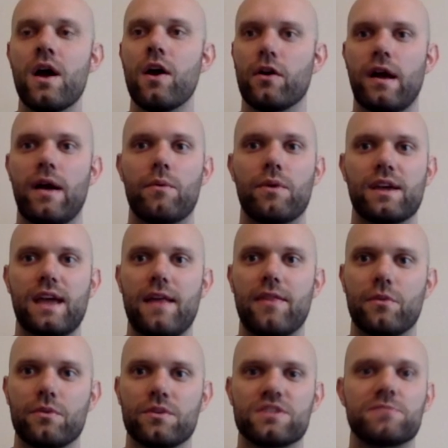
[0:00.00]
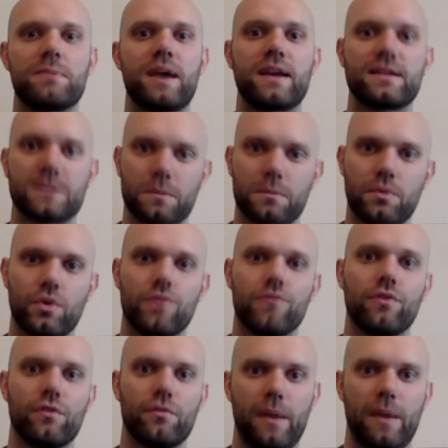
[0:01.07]
or I want to gain the respect and
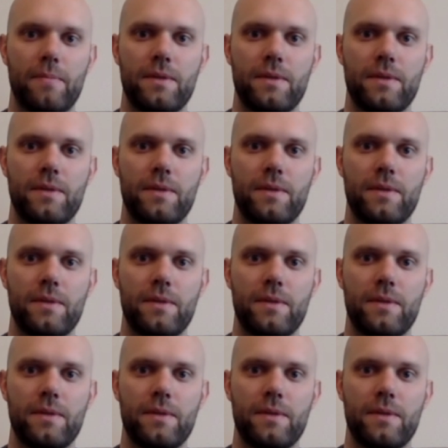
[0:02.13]
approval of my